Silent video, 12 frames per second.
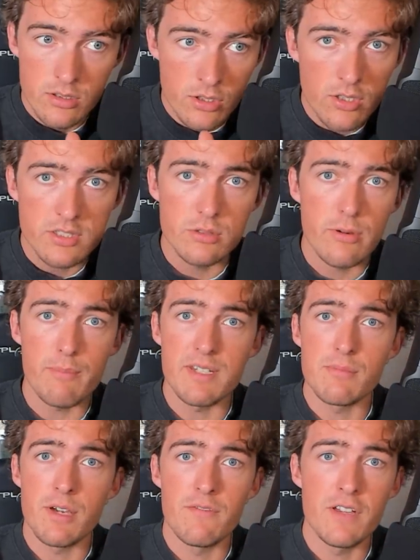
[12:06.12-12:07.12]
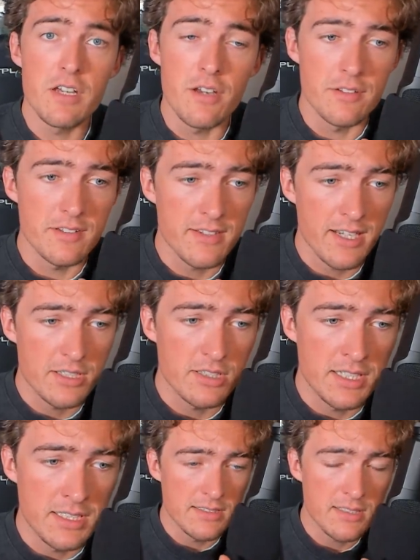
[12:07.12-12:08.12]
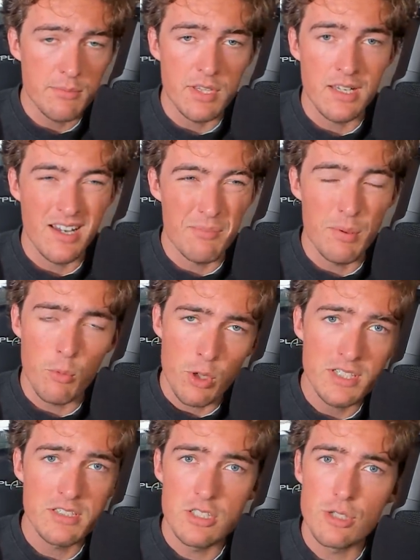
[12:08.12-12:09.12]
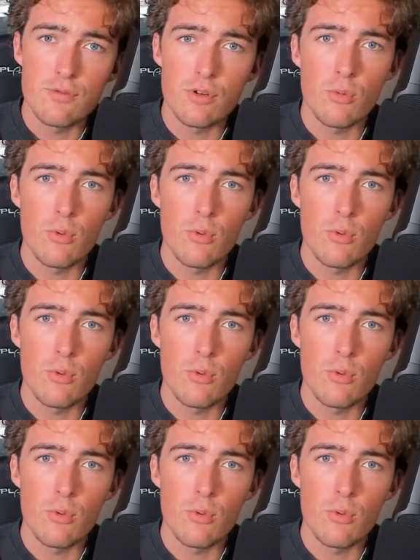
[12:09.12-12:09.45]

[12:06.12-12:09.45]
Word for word: Not scripting my videos is actually something I've been wanting to do for a